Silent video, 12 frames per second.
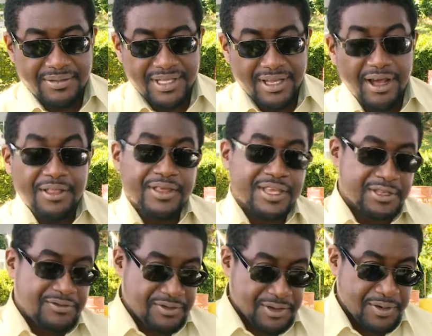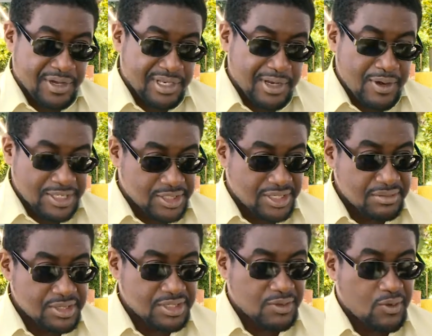the other individual in question,
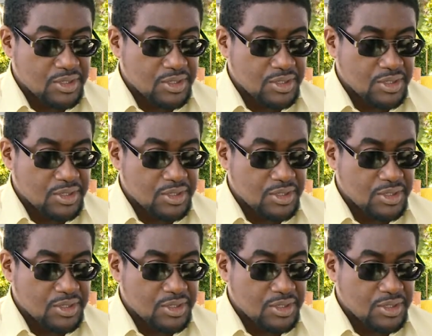Mr.